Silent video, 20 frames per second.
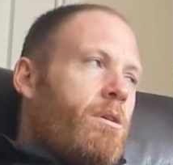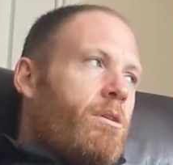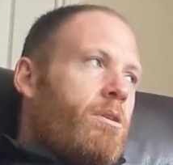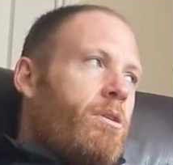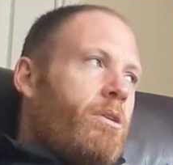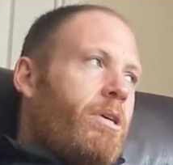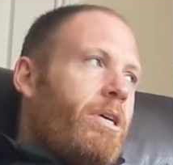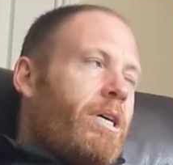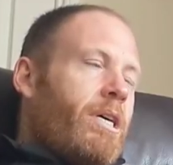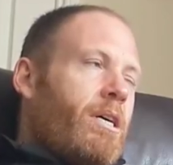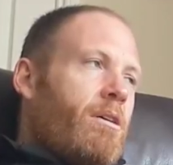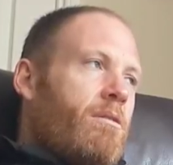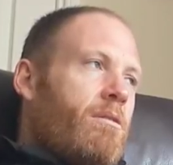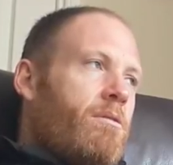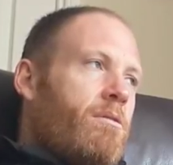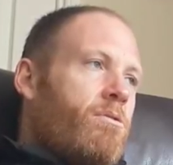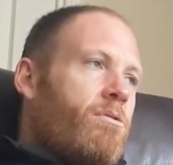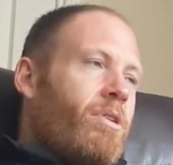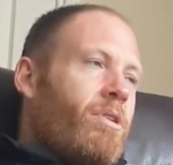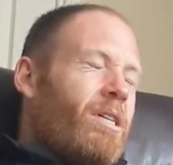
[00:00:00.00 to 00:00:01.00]
Yeah,
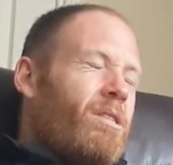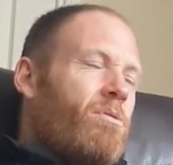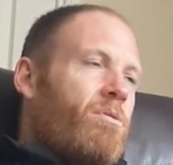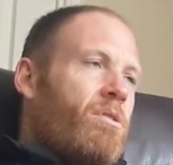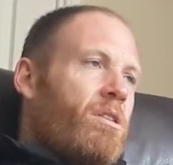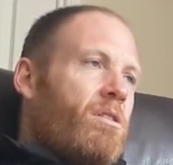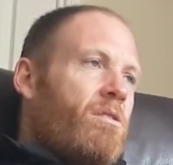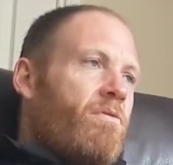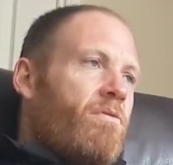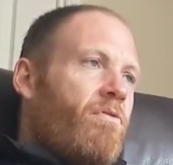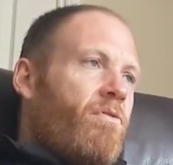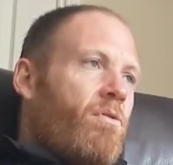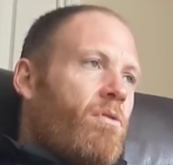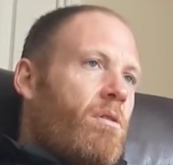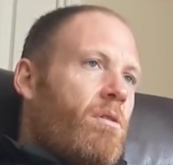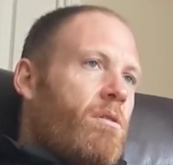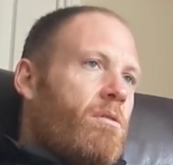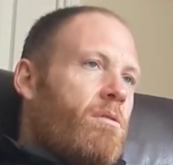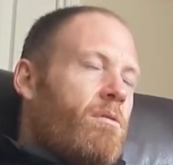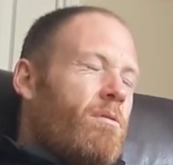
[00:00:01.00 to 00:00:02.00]
so that's what this is
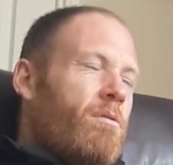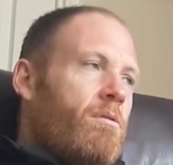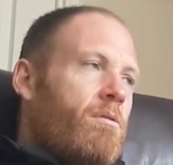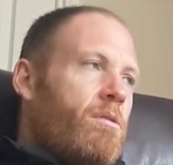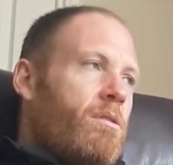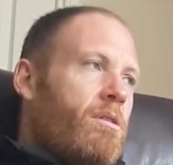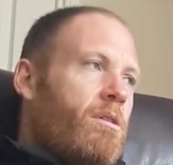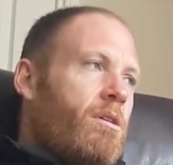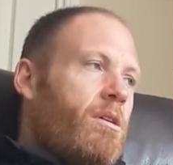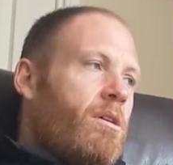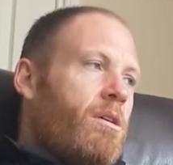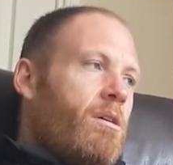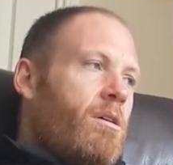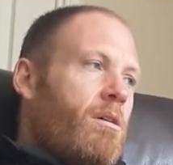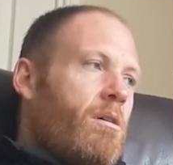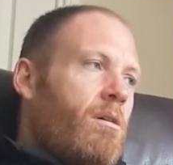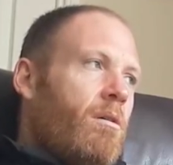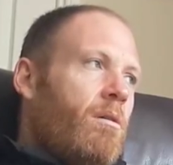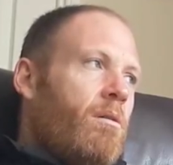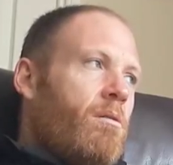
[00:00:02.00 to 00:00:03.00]
for.
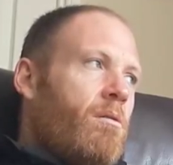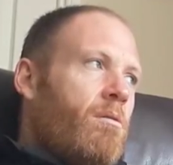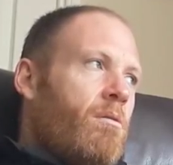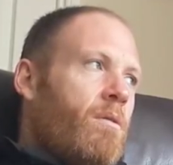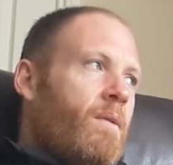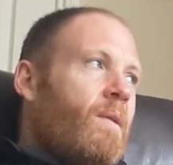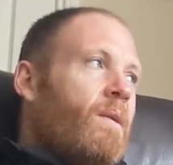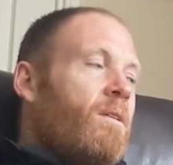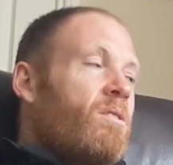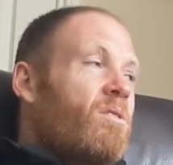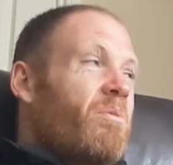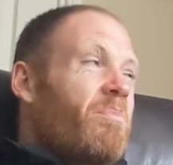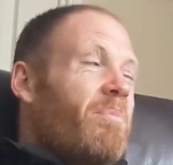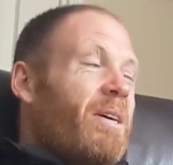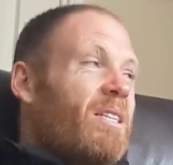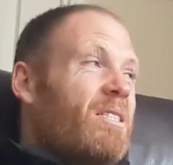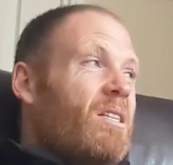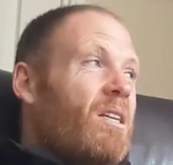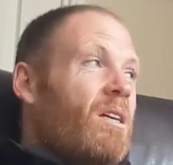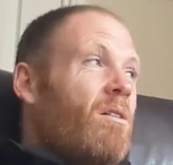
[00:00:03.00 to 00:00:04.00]
So
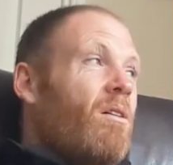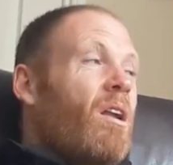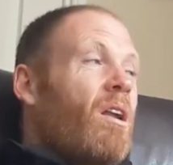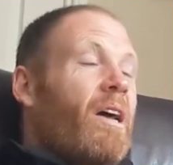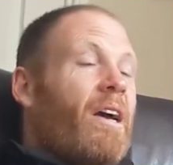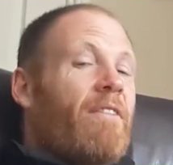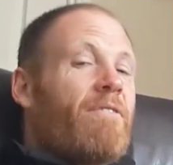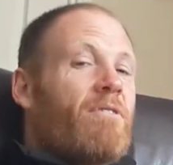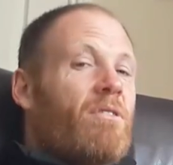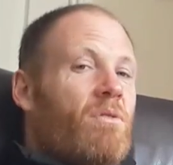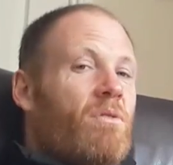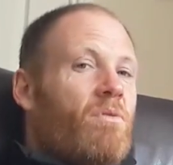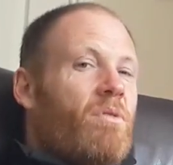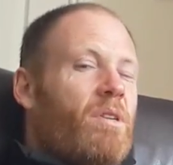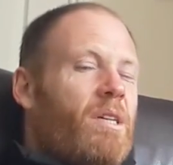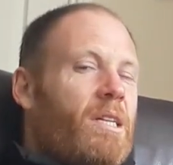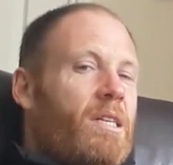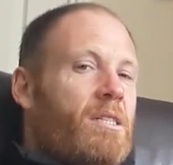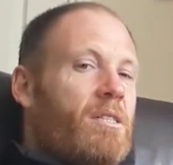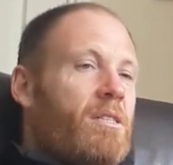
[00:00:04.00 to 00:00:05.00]
basically, all I have to do
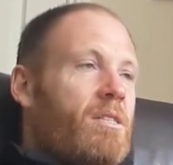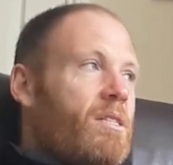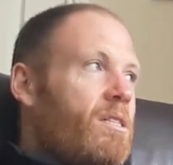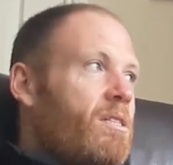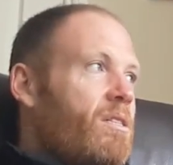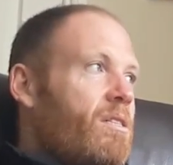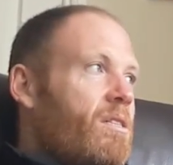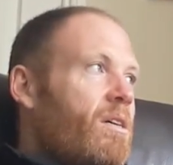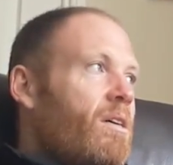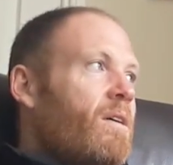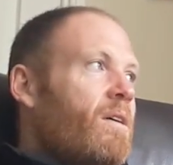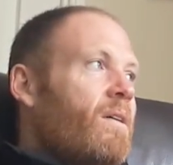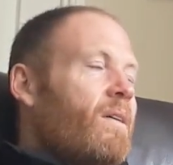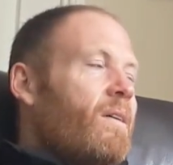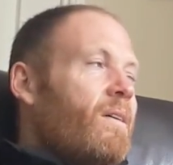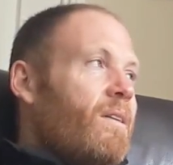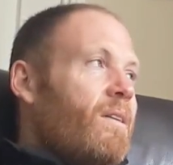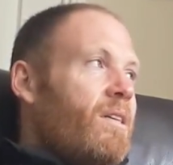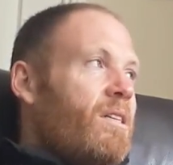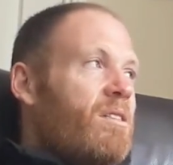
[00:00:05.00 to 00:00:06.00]
really is
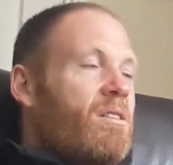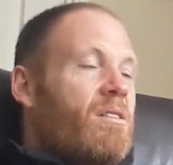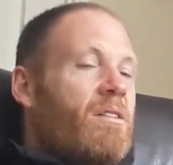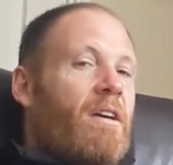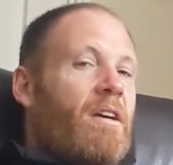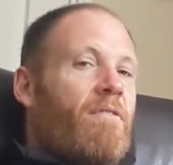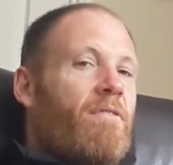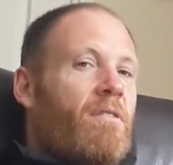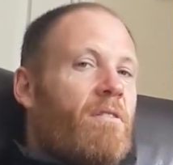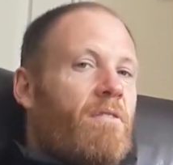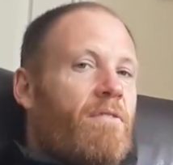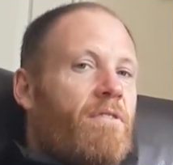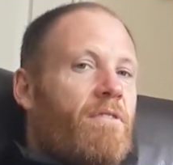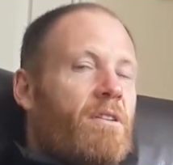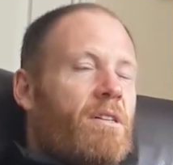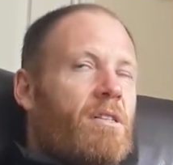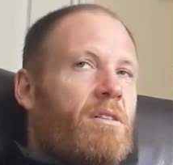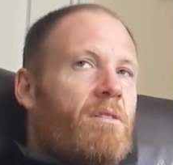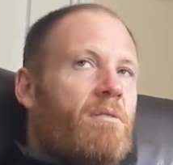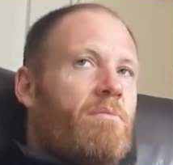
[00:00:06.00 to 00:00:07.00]
listen to everything
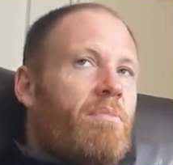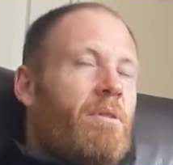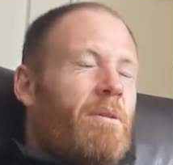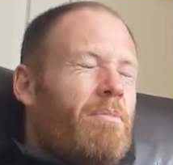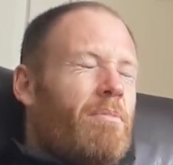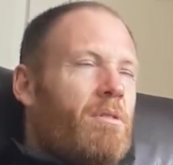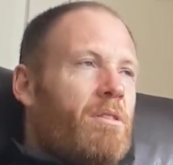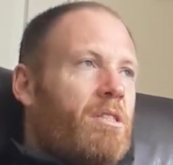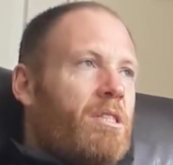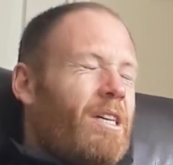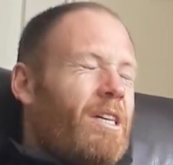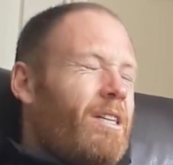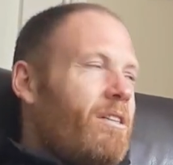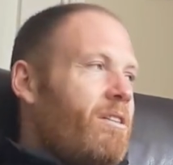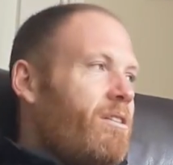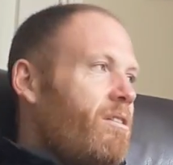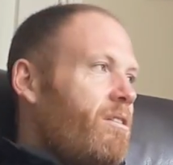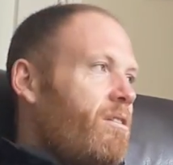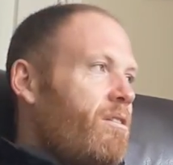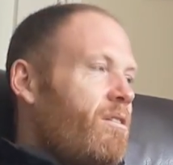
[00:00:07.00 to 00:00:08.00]
fucking people are saying
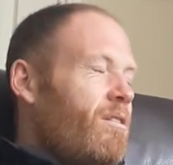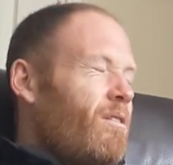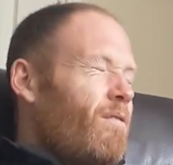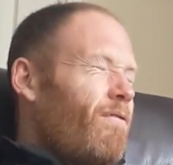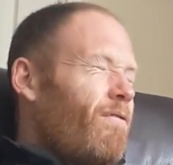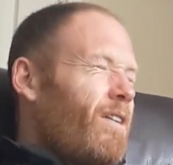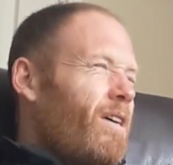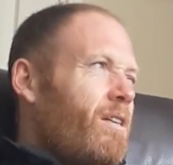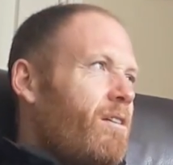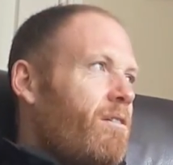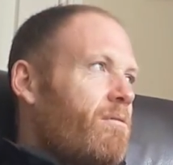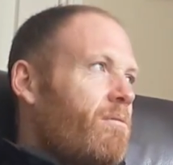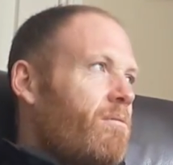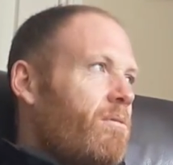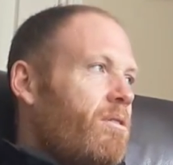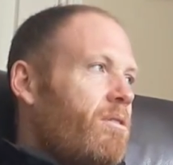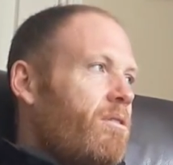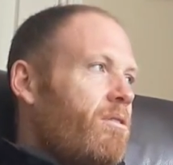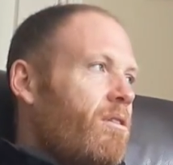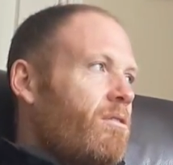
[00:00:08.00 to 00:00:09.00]
in the fandom
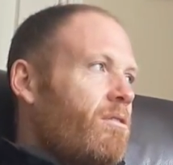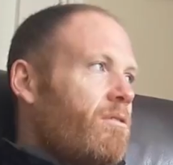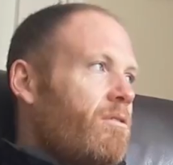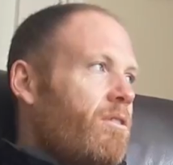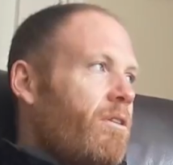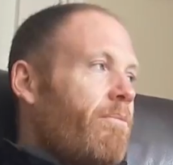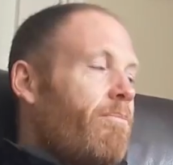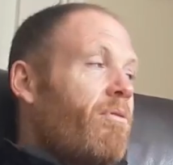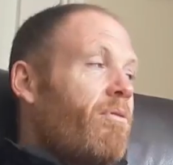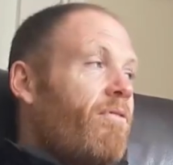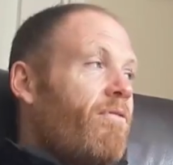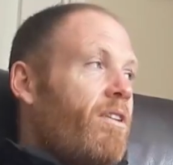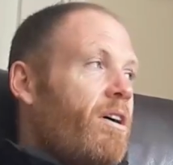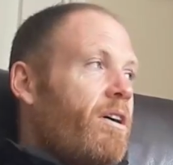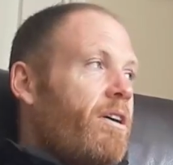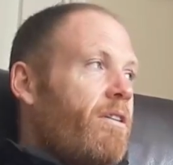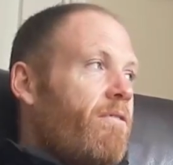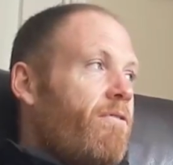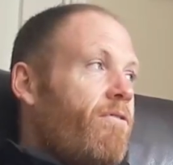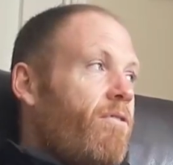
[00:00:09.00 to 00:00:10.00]
and
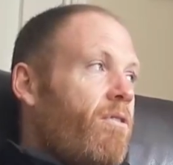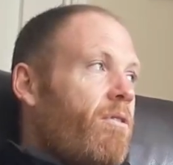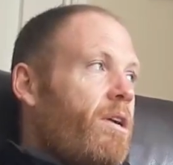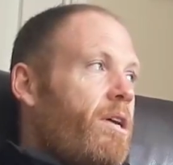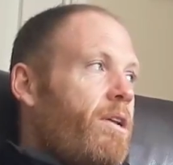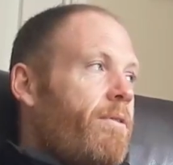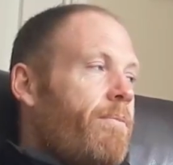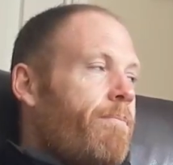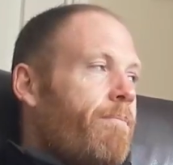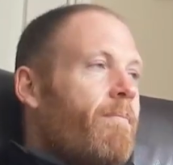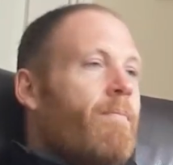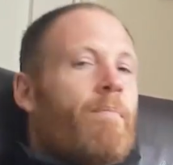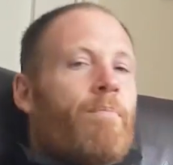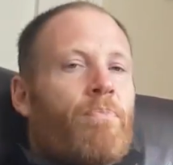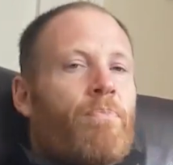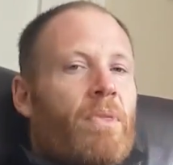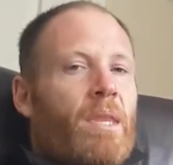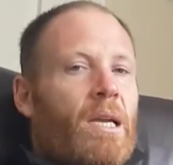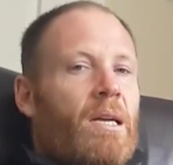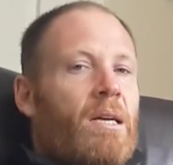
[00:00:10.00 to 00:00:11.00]
provide for it.
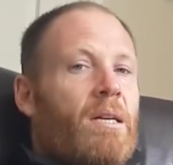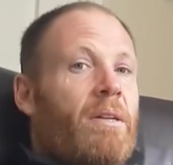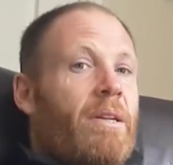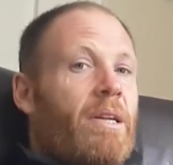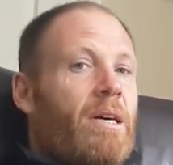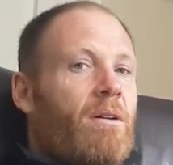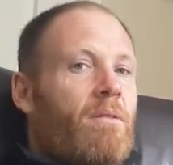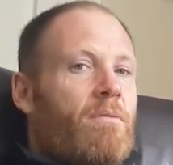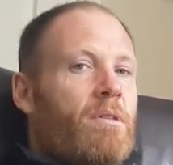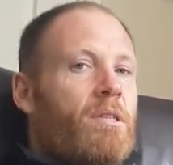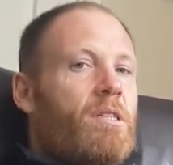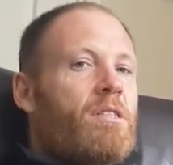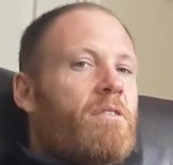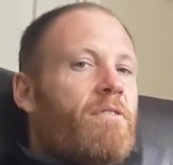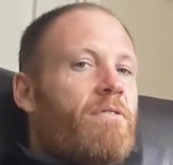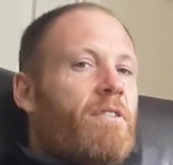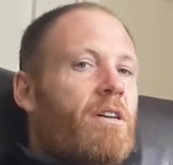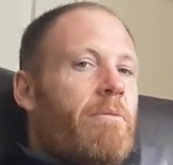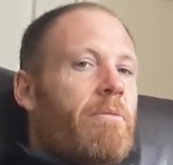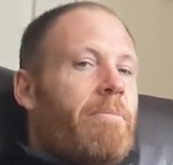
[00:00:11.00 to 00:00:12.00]
Now, here's the
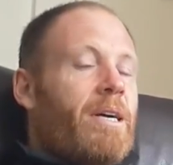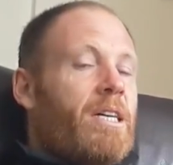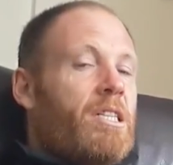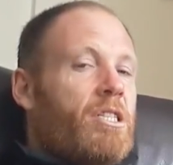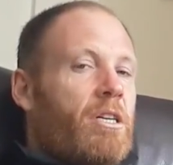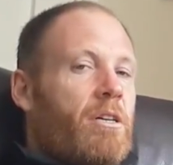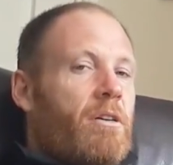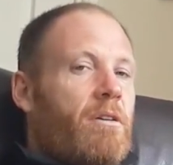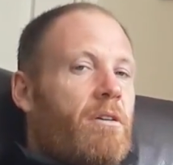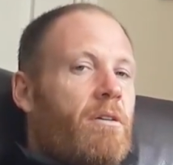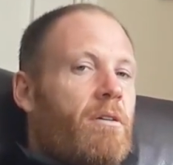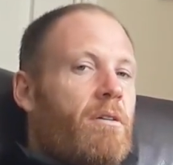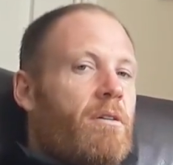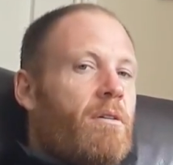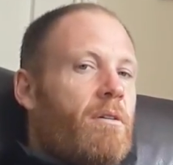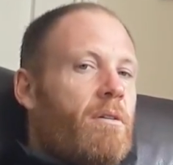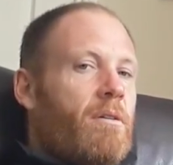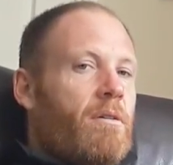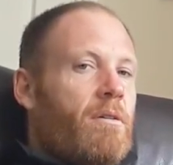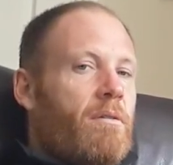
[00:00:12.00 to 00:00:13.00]
fucking magic
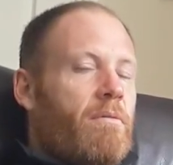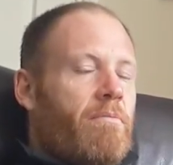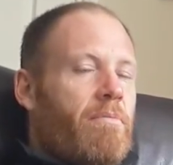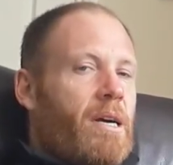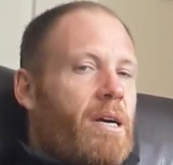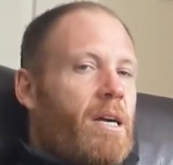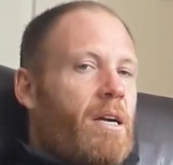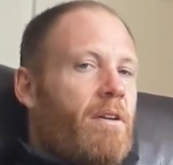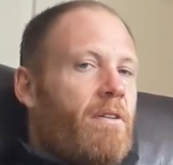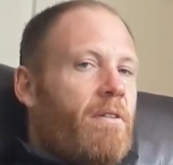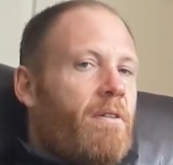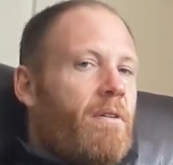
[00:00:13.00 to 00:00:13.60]
part.